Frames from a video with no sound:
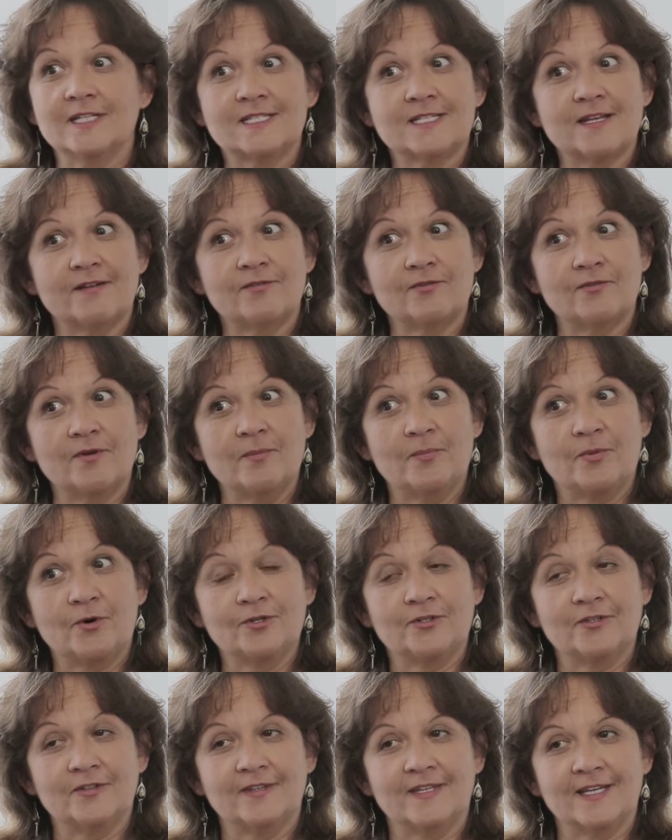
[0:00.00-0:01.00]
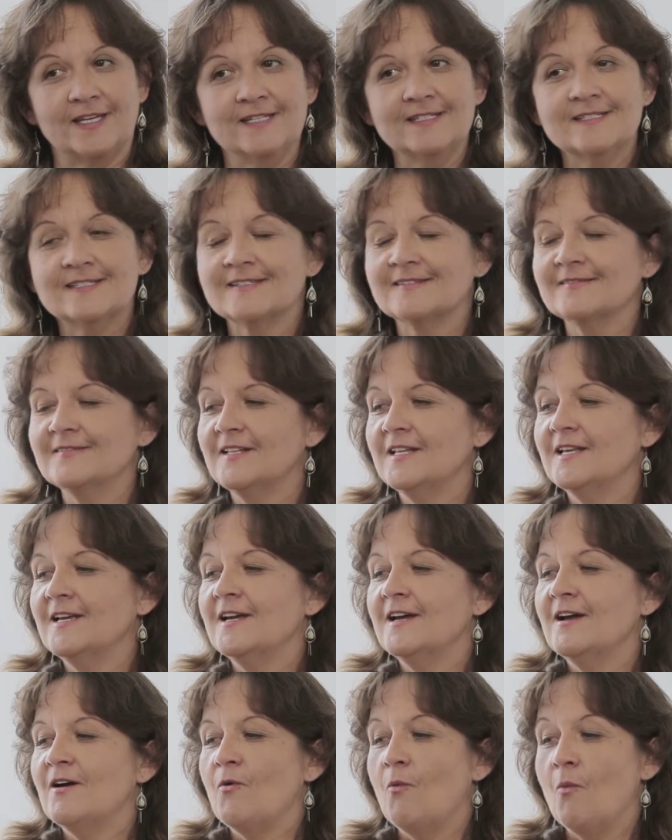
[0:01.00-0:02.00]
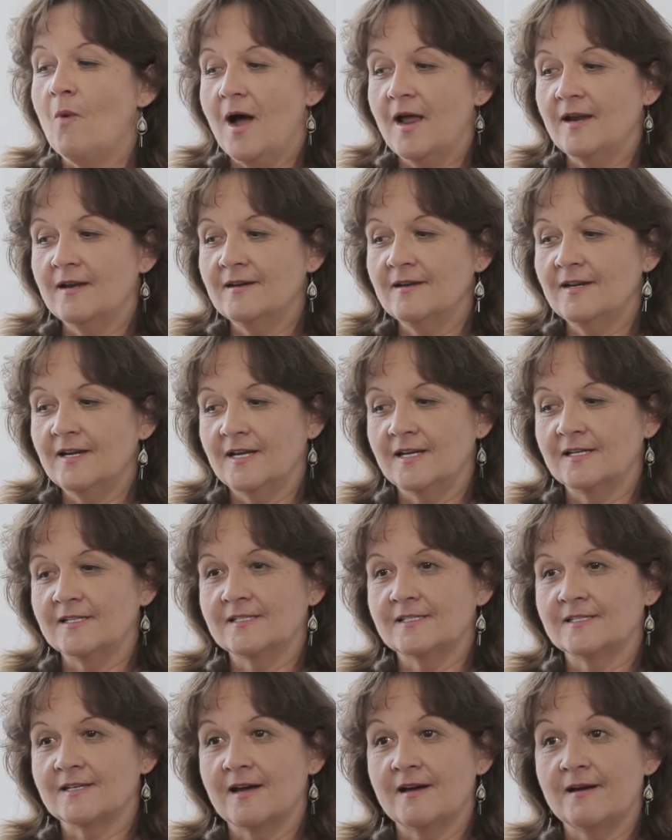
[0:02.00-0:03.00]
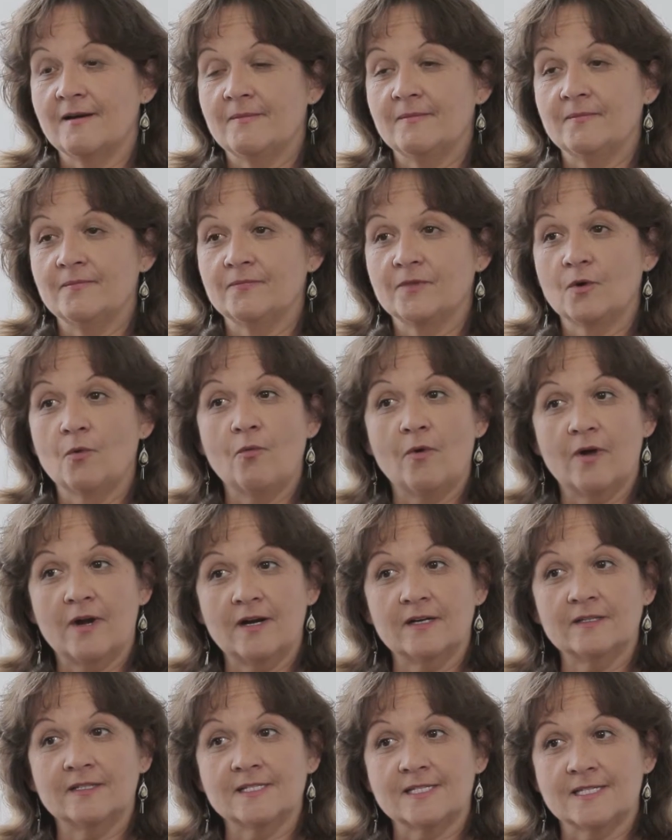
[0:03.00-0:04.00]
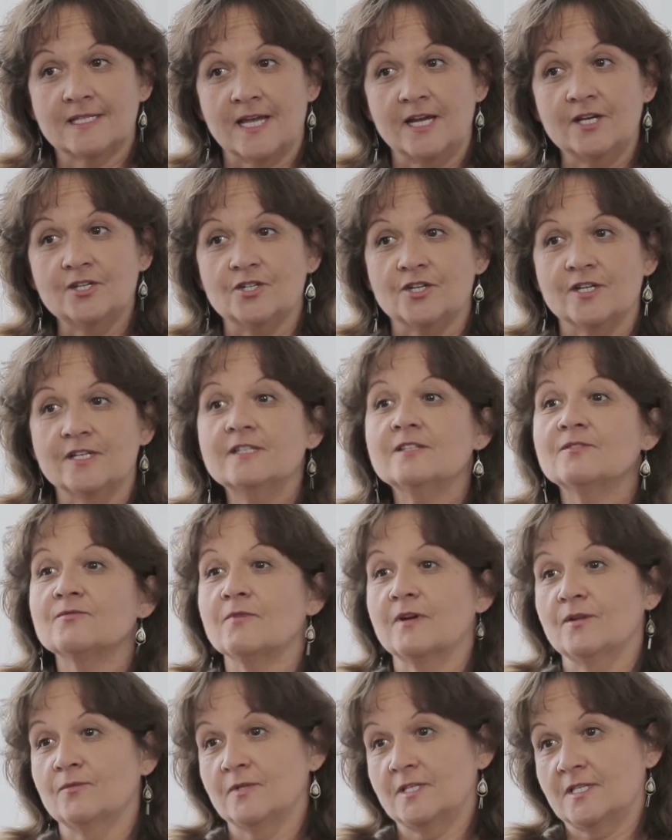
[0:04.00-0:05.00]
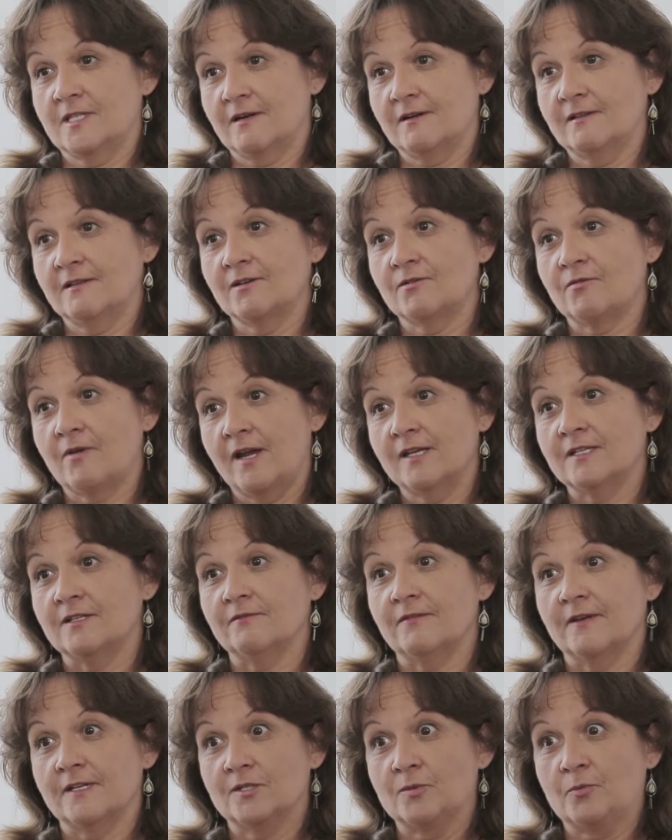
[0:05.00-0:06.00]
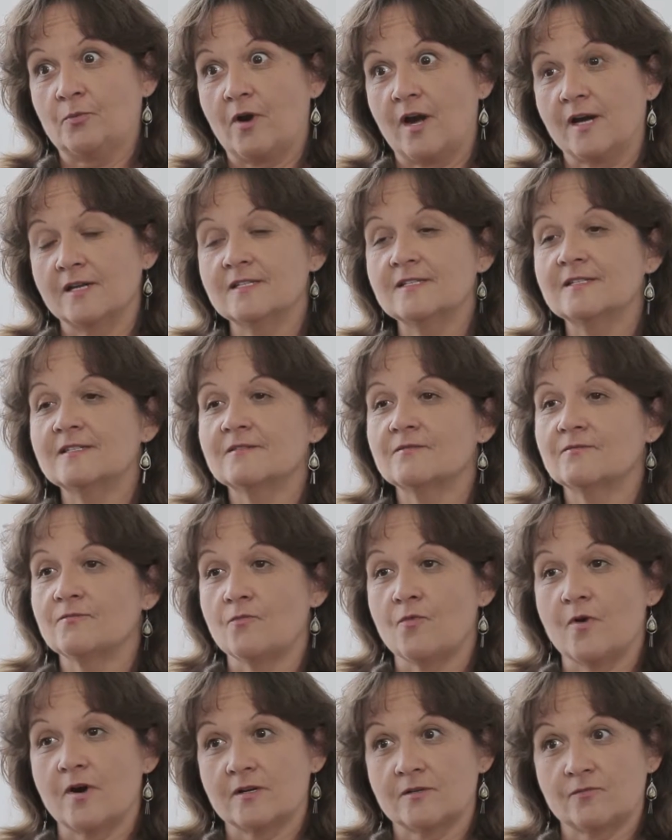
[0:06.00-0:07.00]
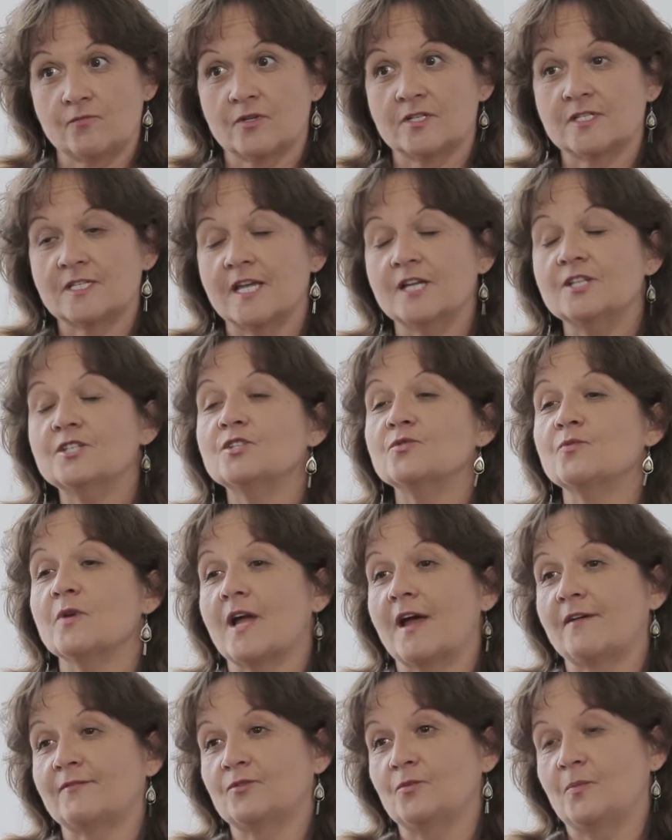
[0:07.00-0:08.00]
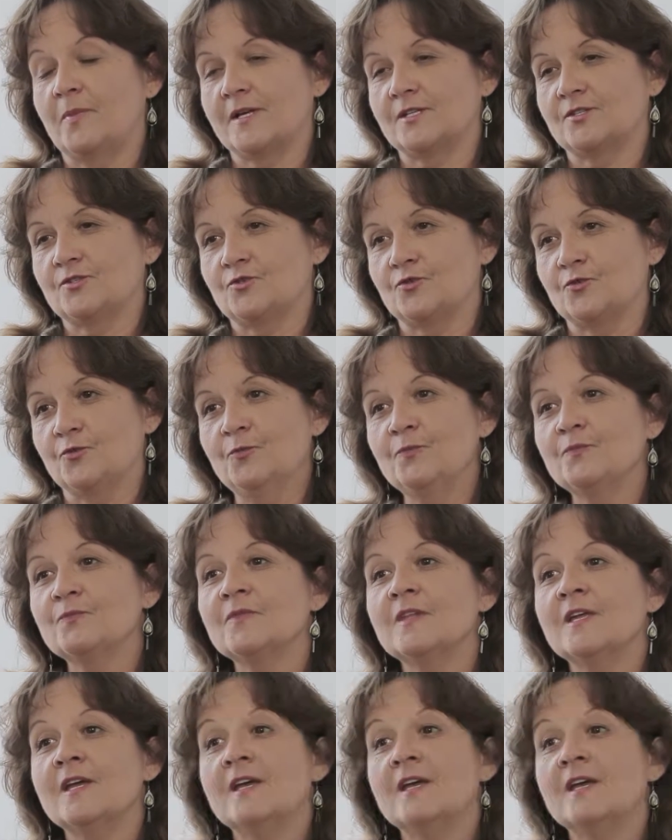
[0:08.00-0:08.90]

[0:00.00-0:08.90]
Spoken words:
at several important things. One is what are the stages when we start a creative enterprise, what stages we have to pass through.